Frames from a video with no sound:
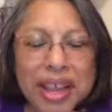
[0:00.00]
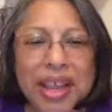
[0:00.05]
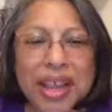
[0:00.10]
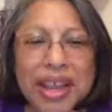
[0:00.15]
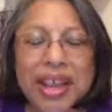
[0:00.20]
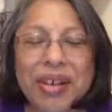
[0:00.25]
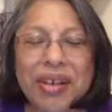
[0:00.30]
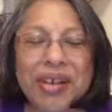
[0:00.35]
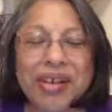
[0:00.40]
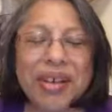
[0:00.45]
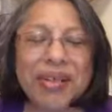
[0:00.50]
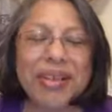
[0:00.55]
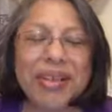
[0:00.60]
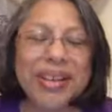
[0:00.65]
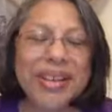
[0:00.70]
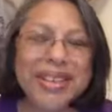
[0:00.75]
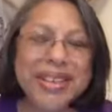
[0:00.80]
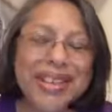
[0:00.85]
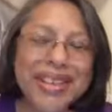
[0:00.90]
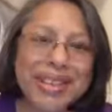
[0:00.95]
If you want to
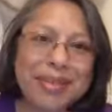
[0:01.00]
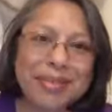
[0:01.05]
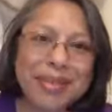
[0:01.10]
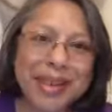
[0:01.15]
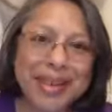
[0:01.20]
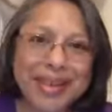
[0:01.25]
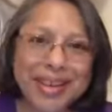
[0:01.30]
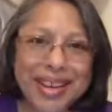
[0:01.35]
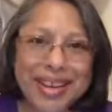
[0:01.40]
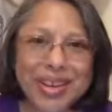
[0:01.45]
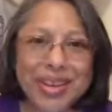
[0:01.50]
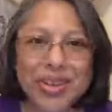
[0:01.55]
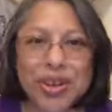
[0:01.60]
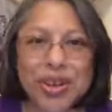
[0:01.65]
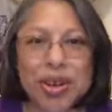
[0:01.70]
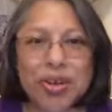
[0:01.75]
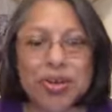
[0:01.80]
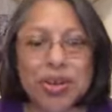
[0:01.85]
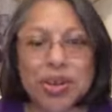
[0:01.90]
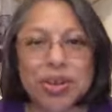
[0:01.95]
send the meditation
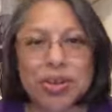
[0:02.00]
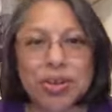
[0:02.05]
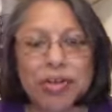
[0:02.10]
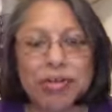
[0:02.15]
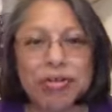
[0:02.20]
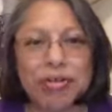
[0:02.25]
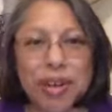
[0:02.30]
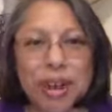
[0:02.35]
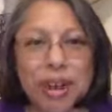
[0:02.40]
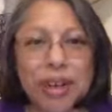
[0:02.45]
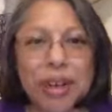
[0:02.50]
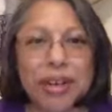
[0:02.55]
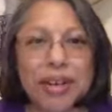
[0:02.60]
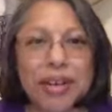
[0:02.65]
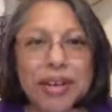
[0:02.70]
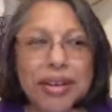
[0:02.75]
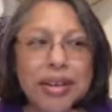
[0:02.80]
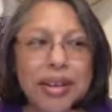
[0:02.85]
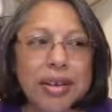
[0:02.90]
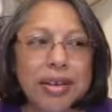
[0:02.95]
over to a
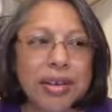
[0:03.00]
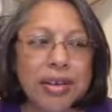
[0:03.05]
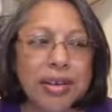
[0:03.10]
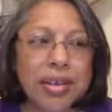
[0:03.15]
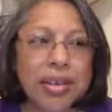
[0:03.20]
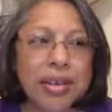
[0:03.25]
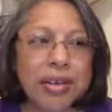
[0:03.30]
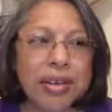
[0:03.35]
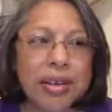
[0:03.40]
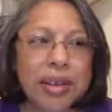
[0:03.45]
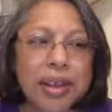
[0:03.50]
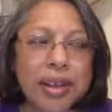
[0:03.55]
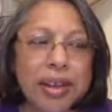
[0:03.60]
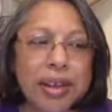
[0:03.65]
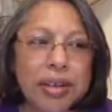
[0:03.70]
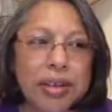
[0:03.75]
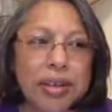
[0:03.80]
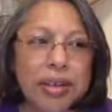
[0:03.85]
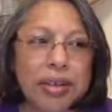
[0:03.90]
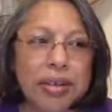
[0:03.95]
friend or share it
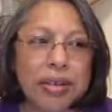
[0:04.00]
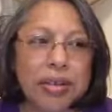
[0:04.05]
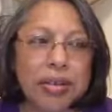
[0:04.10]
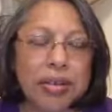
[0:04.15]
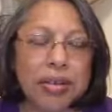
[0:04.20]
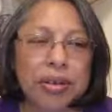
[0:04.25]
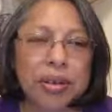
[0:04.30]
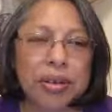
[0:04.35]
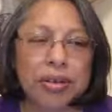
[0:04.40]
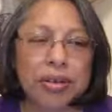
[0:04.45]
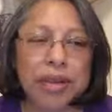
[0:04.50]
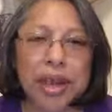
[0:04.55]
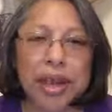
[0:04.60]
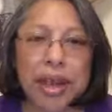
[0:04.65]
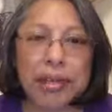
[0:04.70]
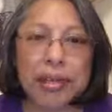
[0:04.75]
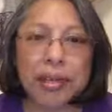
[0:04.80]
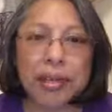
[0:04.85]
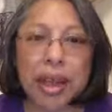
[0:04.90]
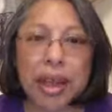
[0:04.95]
on your
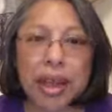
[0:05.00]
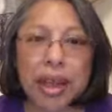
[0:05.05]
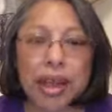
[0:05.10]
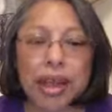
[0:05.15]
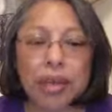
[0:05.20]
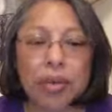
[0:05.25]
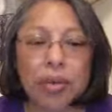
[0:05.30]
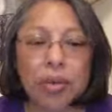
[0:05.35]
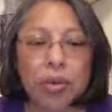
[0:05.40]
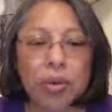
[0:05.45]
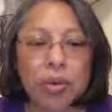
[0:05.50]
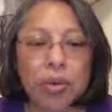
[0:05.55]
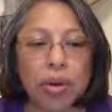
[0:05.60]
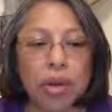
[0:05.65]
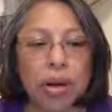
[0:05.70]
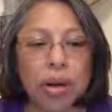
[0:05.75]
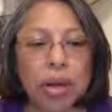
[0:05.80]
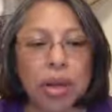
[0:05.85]
timeline, or